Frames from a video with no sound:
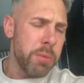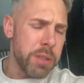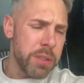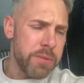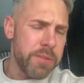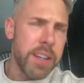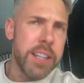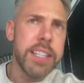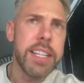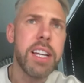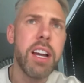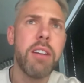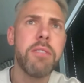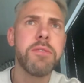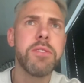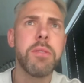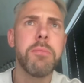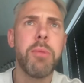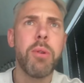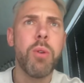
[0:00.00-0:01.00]
was fairly
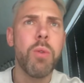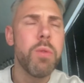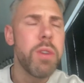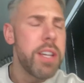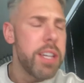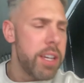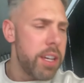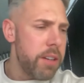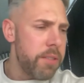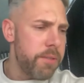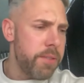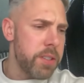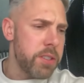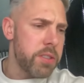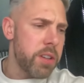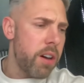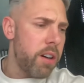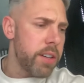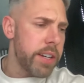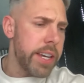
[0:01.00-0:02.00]
comfortable for
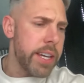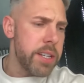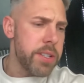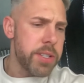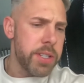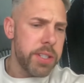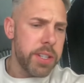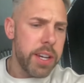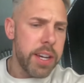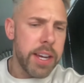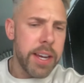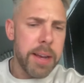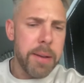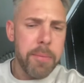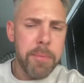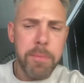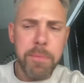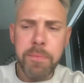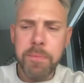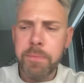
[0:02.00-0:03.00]
Sarkic.
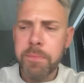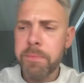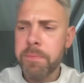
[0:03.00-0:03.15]
I